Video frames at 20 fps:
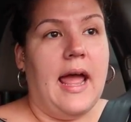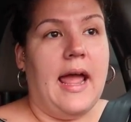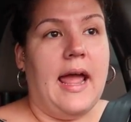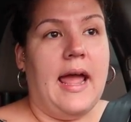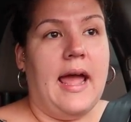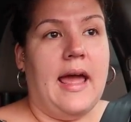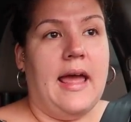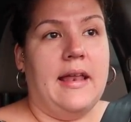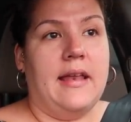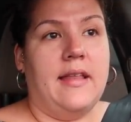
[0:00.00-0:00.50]

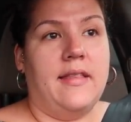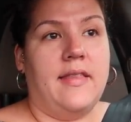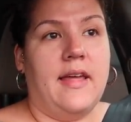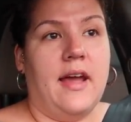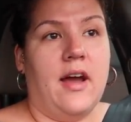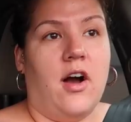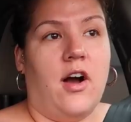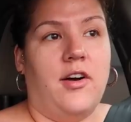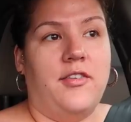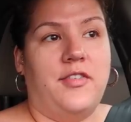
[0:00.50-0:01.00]
and
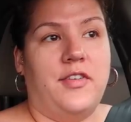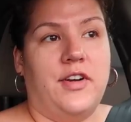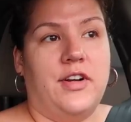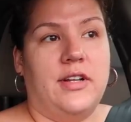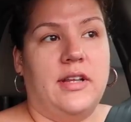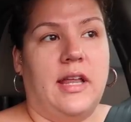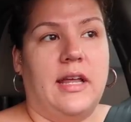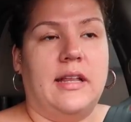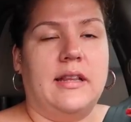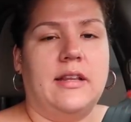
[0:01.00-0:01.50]
they
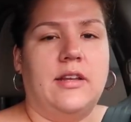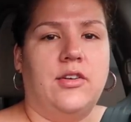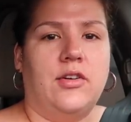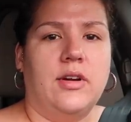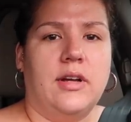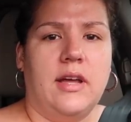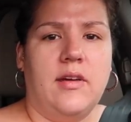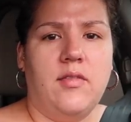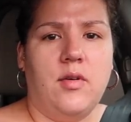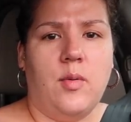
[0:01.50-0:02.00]
offer like
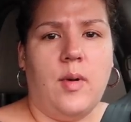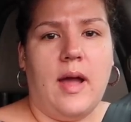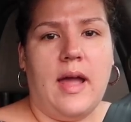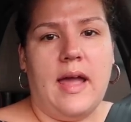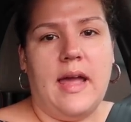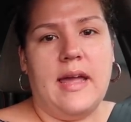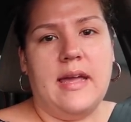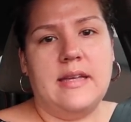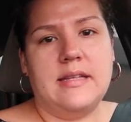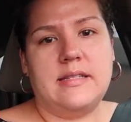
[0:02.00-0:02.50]
little
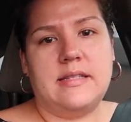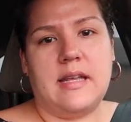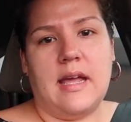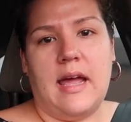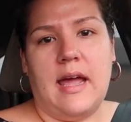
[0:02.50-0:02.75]
giveaways